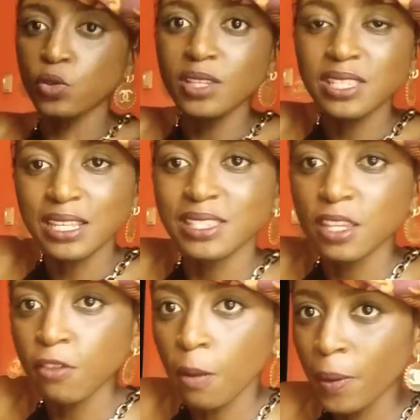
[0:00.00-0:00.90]
So these are
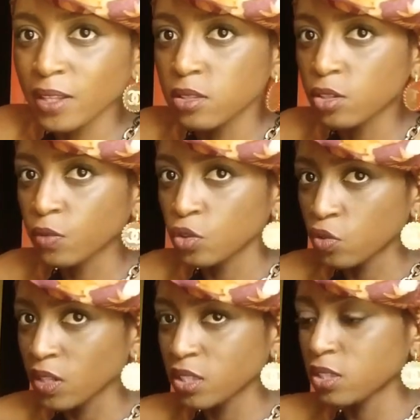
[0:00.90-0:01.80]
several patterns of a
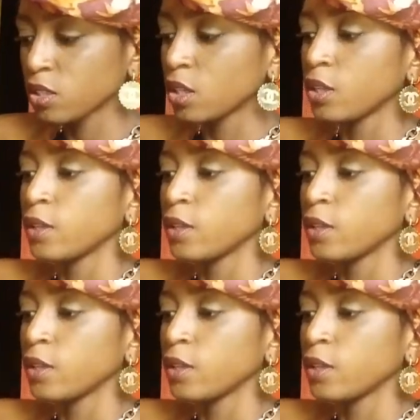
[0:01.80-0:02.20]
dress.